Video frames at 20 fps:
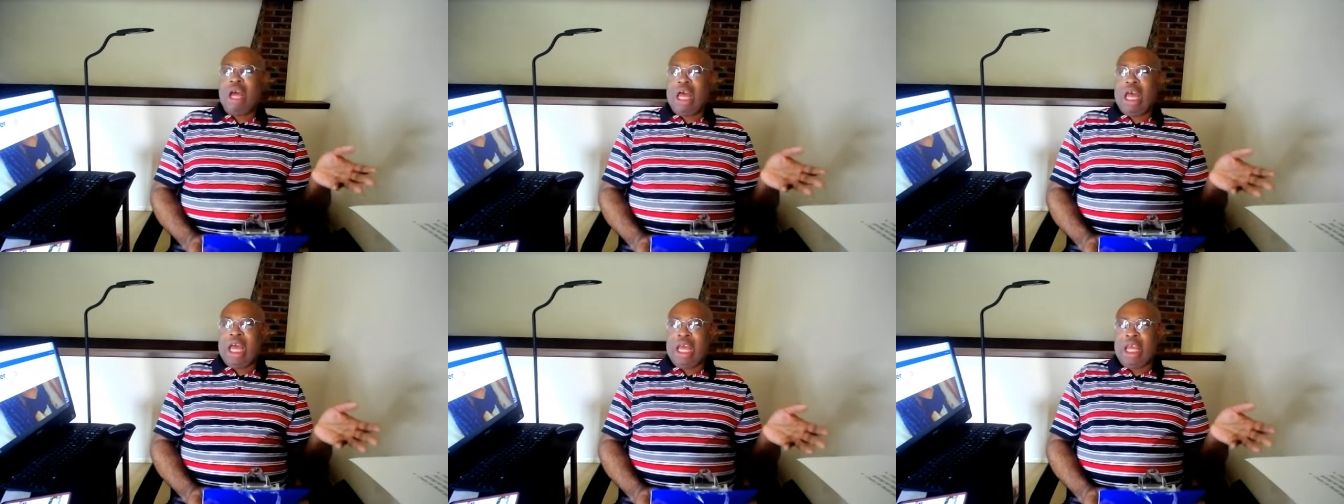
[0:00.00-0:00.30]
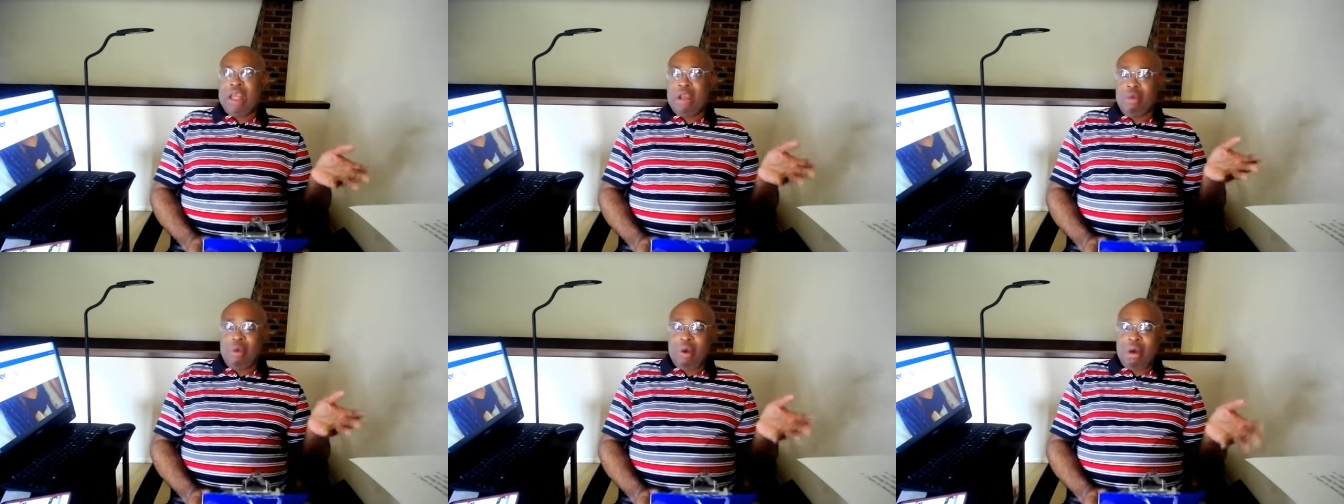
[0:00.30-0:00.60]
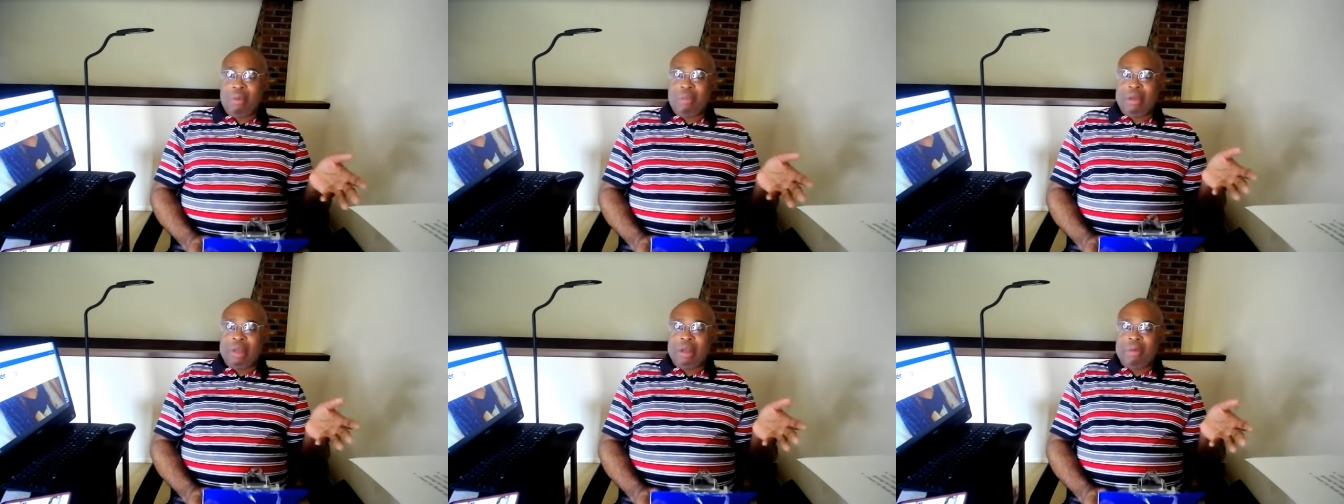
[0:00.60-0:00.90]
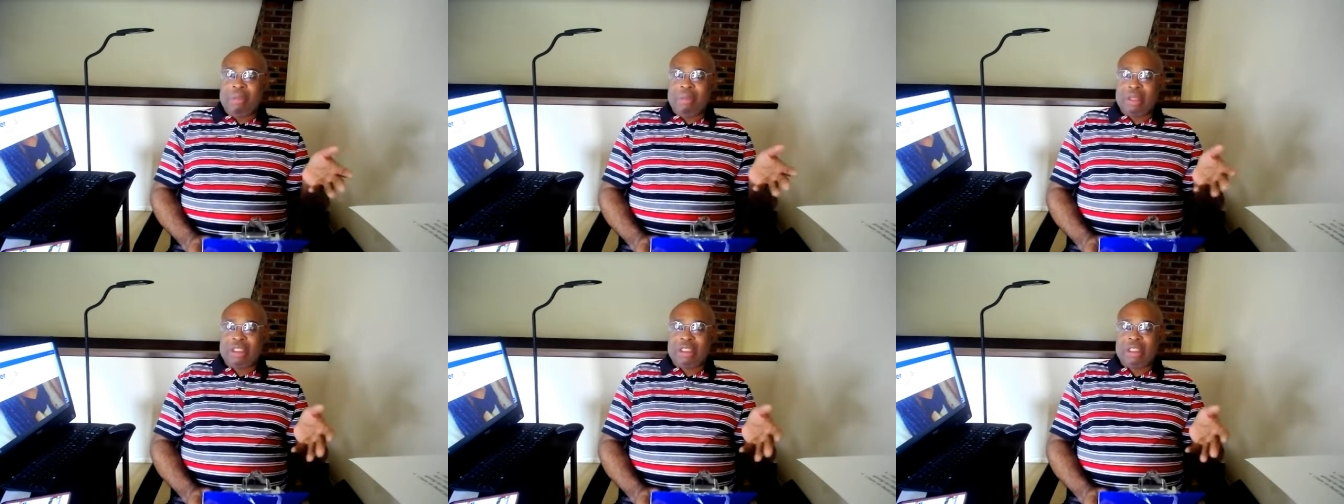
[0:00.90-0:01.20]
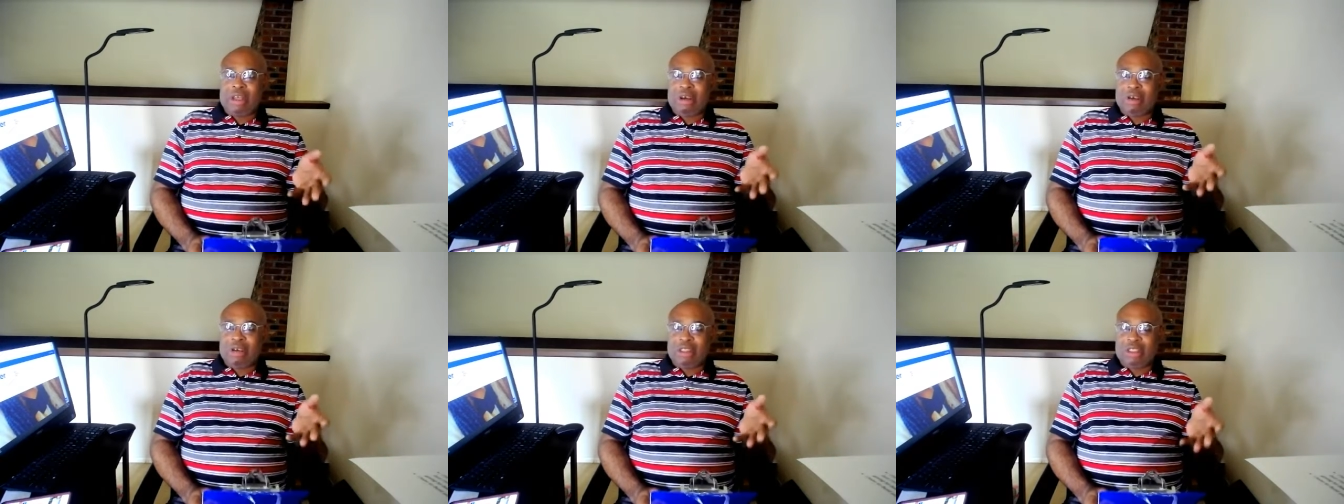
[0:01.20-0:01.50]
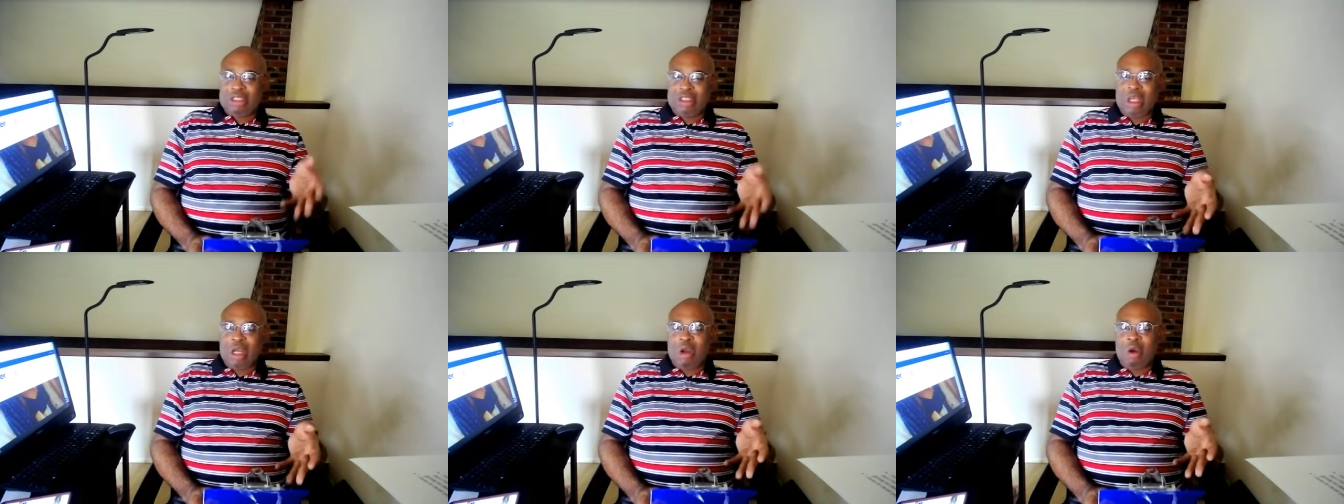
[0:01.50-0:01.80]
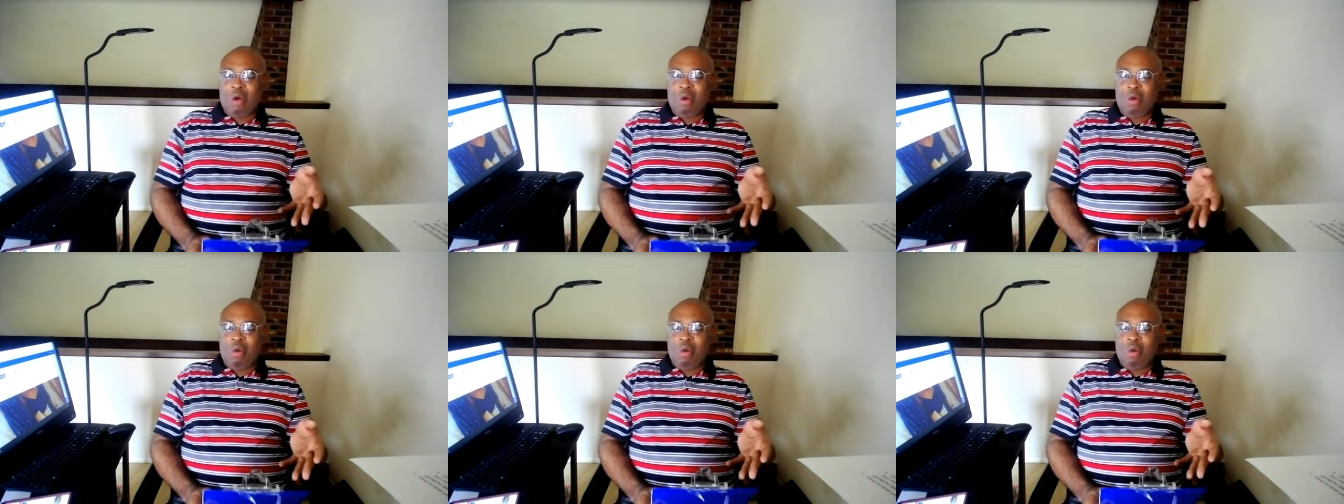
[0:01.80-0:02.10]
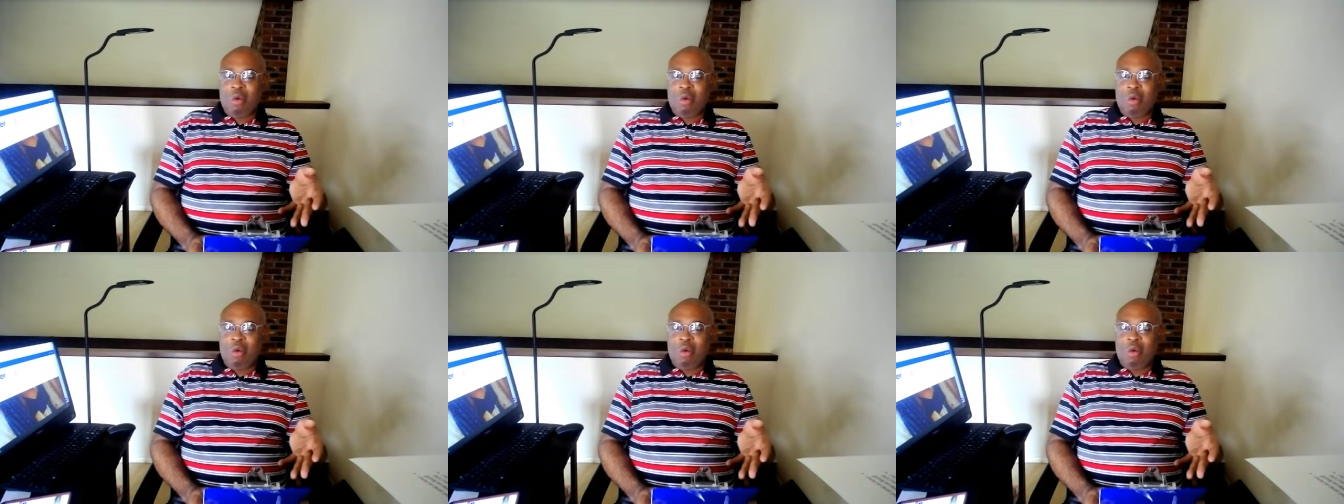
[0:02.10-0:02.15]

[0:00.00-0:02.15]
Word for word: and you want me to mention on the show,